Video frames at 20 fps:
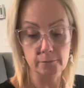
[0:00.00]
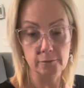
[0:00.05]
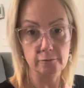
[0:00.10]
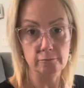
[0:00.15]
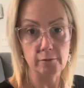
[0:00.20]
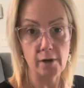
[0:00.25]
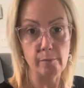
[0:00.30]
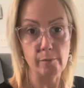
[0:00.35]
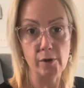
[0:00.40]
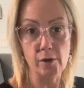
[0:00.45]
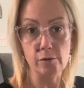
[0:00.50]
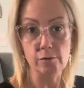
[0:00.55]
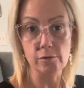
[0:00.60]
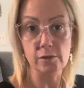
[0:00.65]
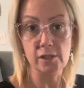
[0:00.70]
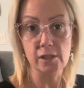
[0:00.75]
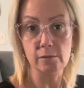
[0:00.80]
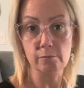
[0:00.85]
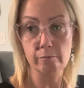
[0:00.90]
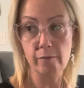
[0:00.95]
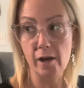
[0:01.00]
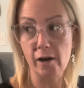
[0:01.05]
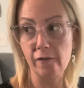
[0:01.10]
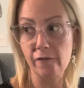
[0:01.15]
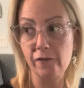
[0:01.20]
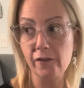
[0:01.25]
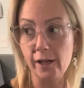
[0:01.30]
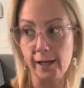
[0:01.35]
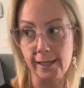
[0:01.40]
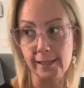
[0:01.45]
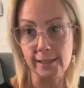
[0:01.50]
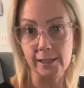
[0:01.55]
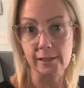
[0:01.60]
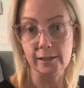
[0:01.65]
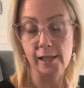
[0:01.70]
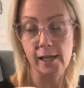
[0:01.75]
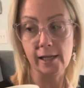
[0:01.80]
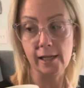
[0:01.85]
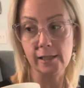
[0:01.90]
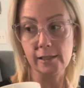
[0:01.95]
rainbows and butterflies and
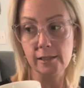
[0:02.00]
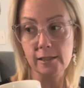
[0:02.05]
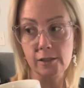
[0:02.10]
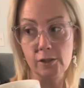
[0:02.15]
things.